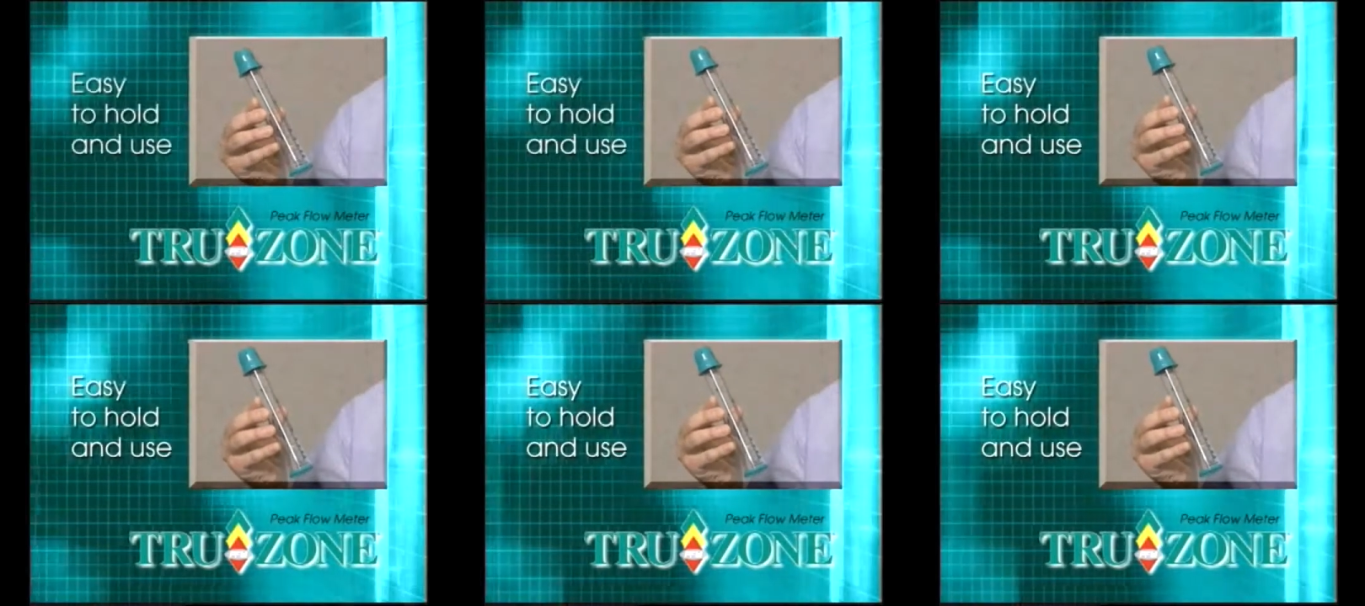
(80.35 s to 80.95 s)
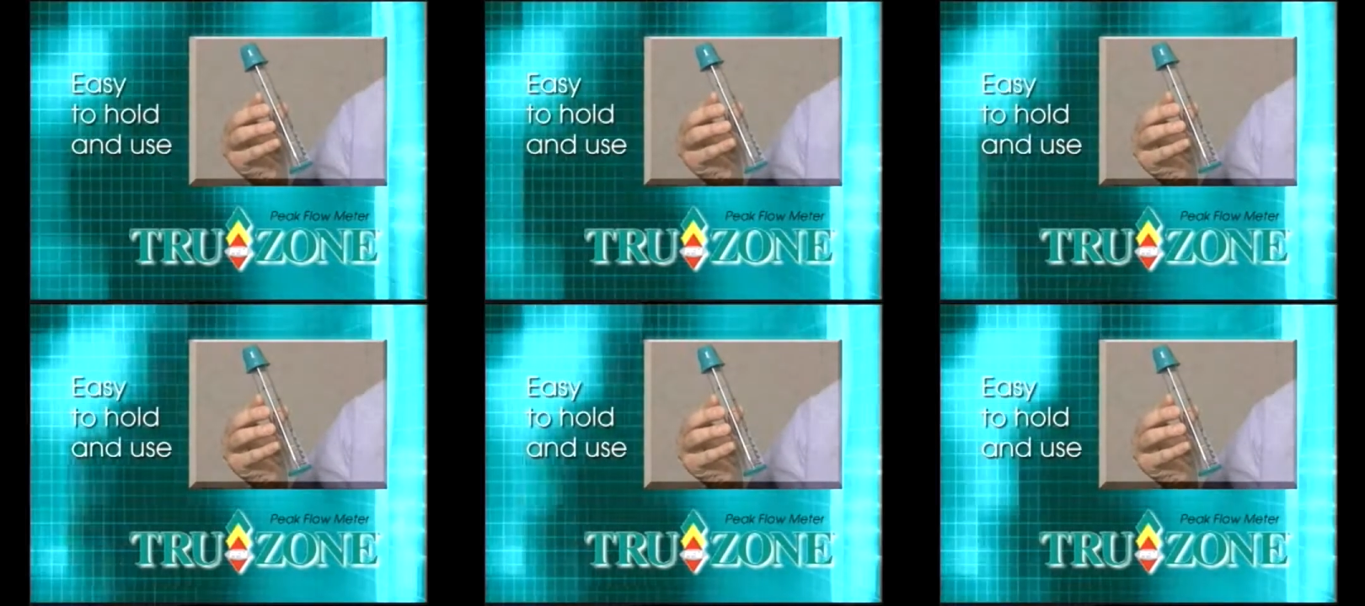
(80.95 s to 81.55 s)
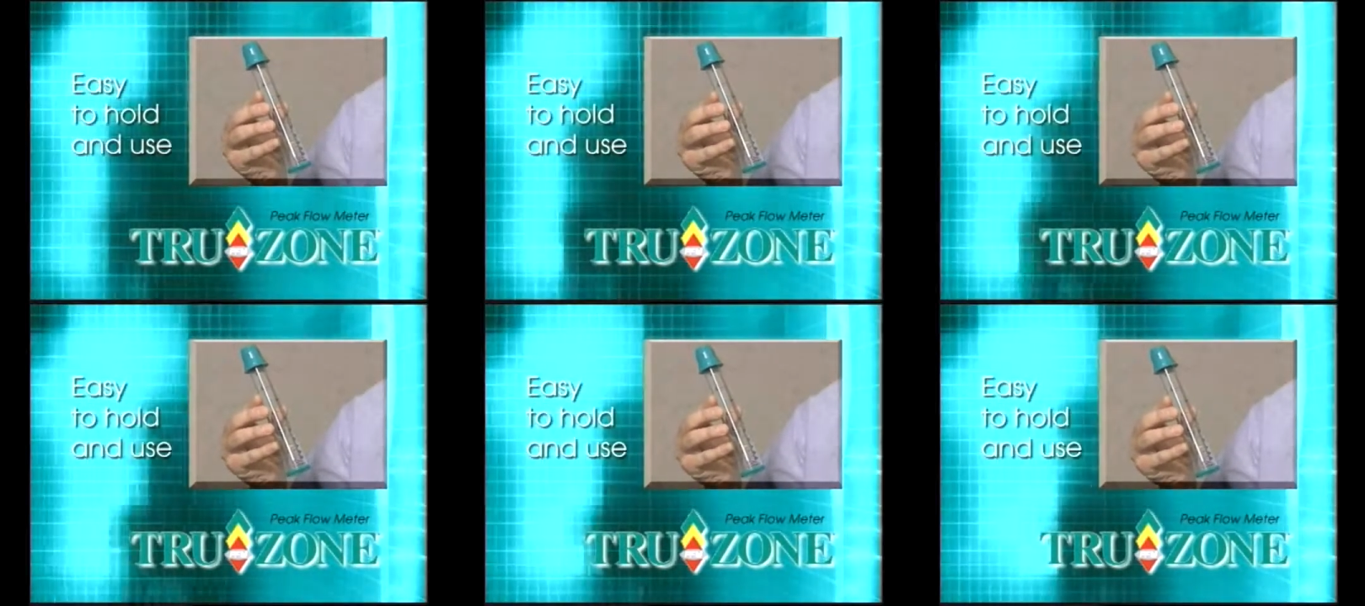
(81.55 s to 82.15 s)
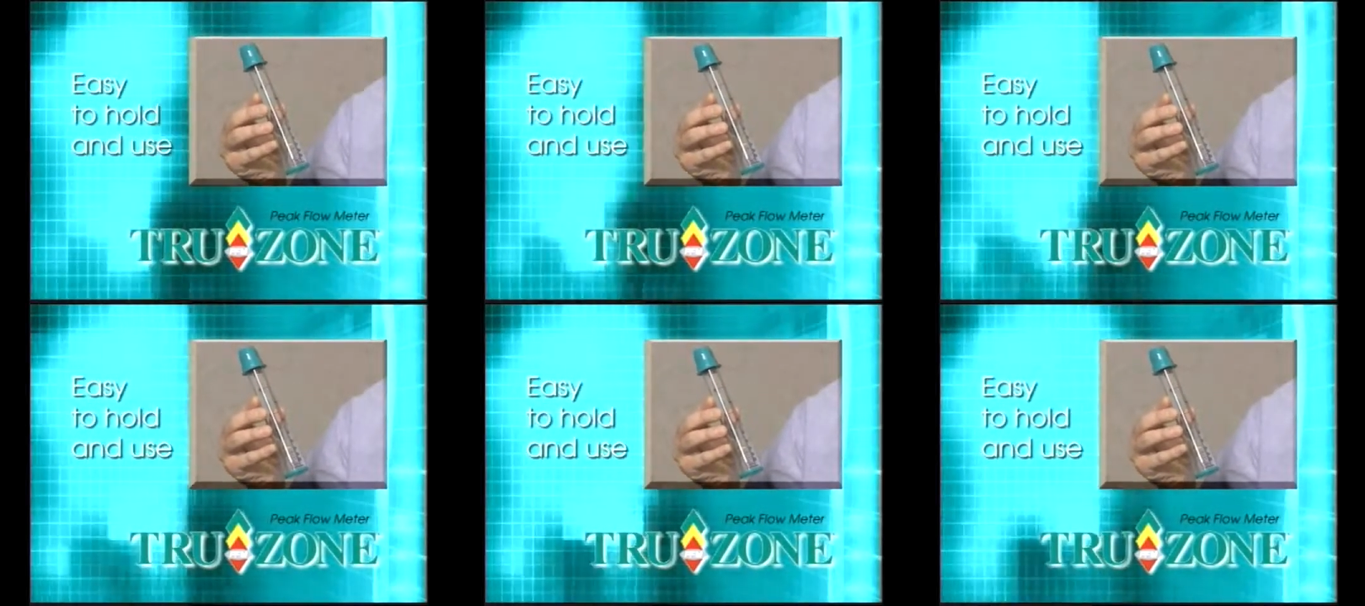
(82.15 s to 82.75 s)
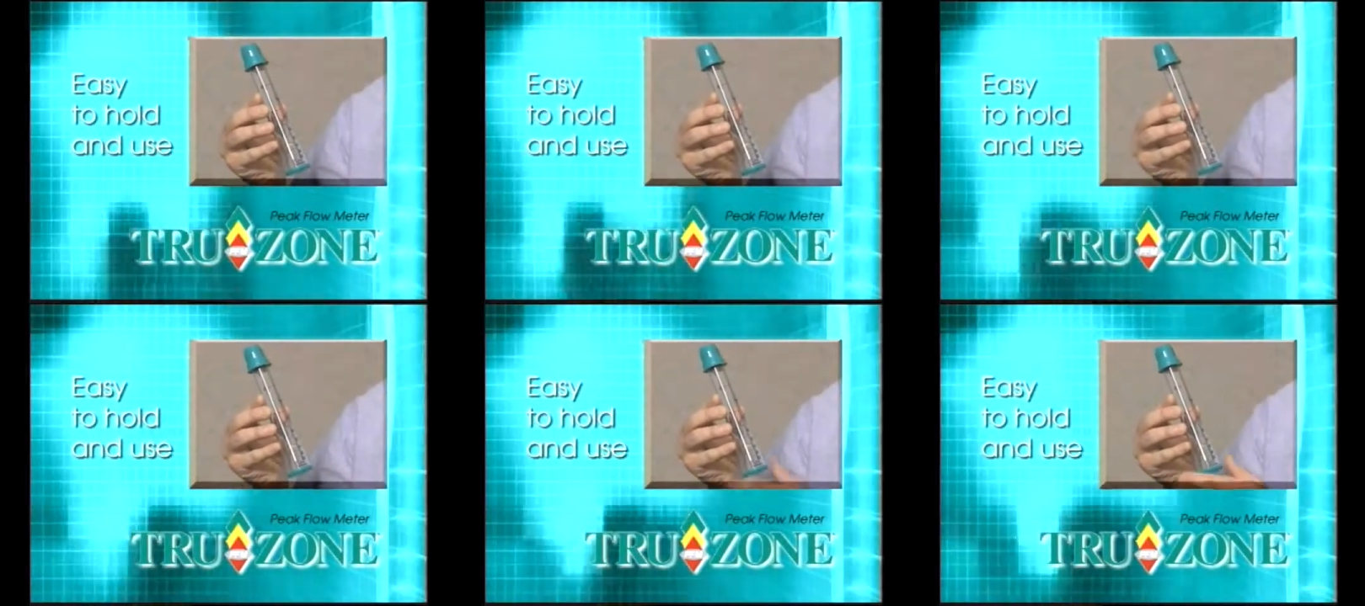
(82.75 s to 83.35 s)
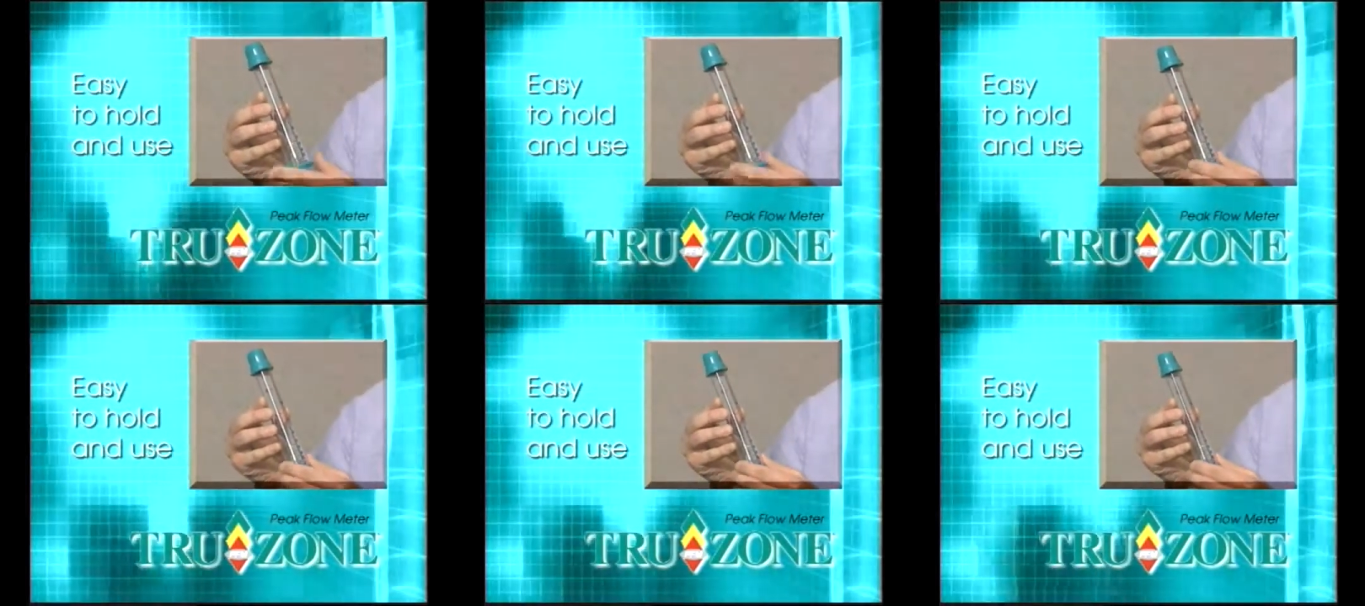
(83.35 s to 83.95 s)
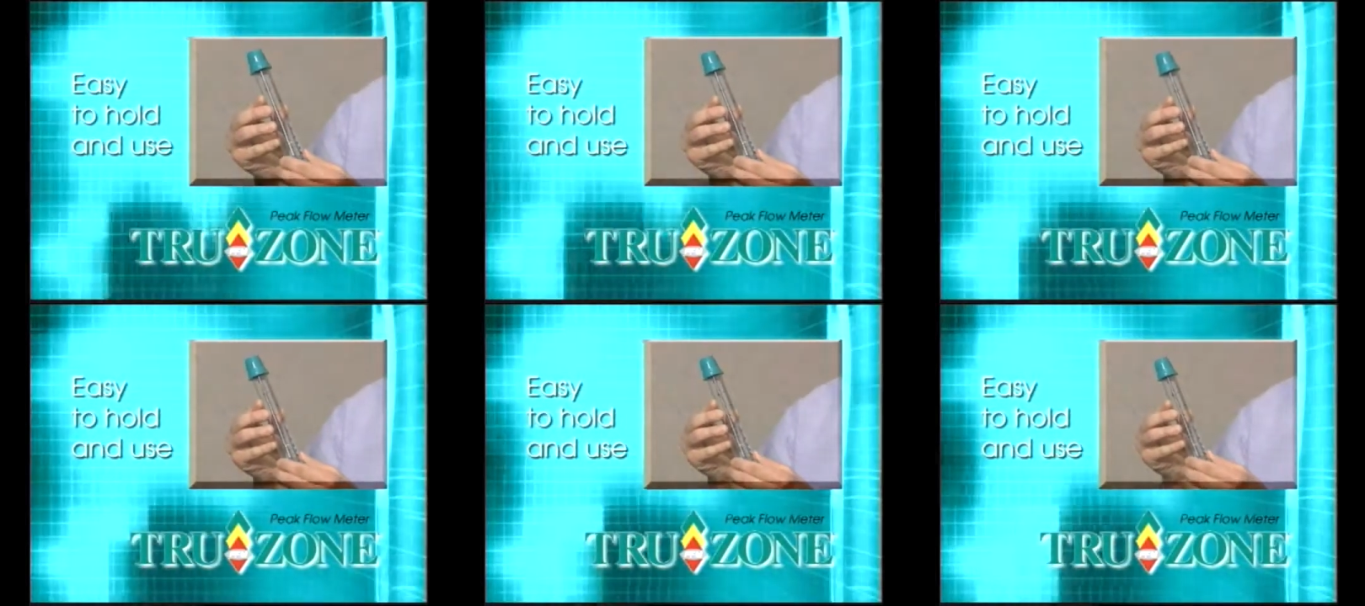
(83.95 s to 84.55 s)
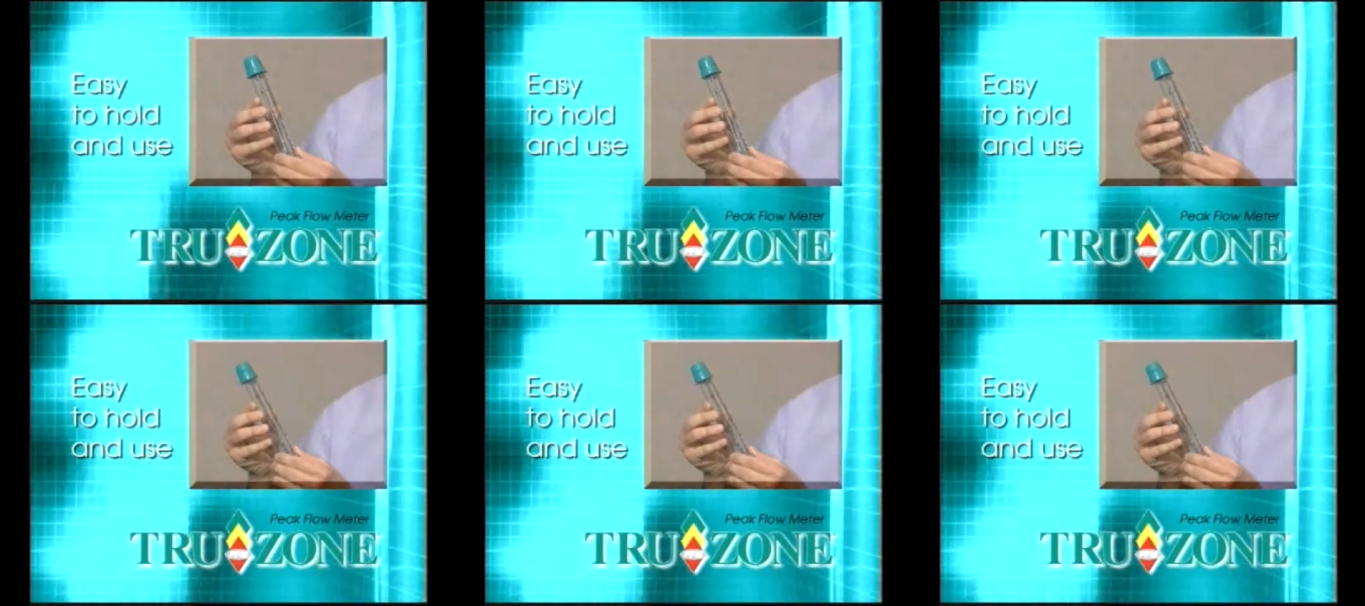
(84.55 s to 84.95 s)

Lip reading: No face is visible, so there are no lips to read.